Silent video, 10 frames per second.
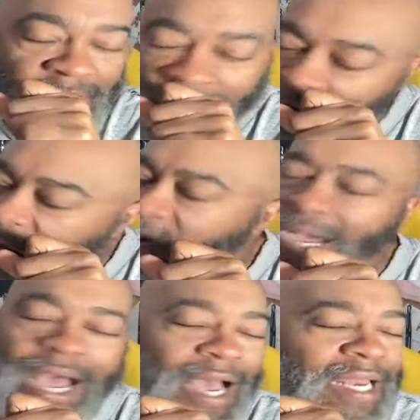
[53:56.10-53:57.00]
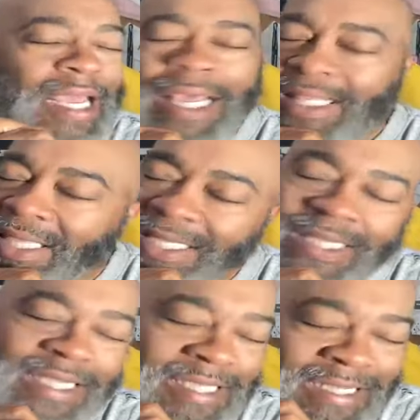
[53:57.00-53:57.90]
No, God, this
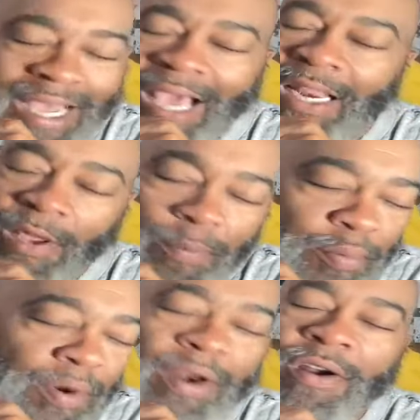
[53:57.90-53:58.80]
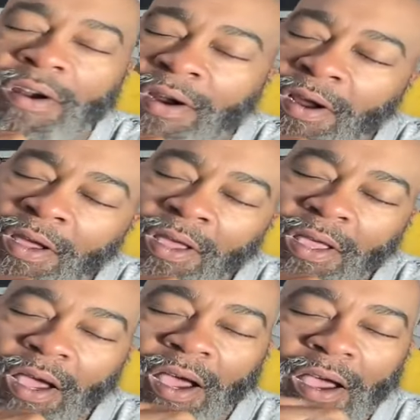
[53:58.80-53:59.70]
is not a prayer
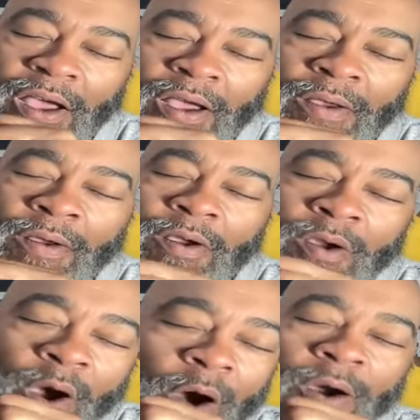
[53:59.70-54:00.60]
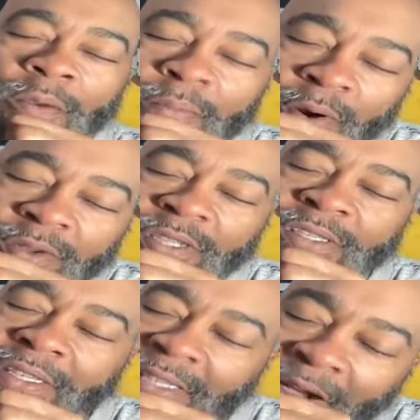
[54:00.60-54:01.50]
uh, calling persons
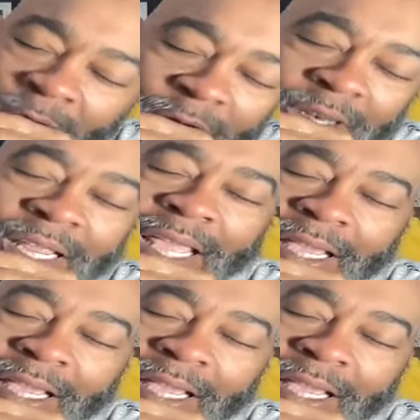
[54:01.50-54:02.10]
into ordained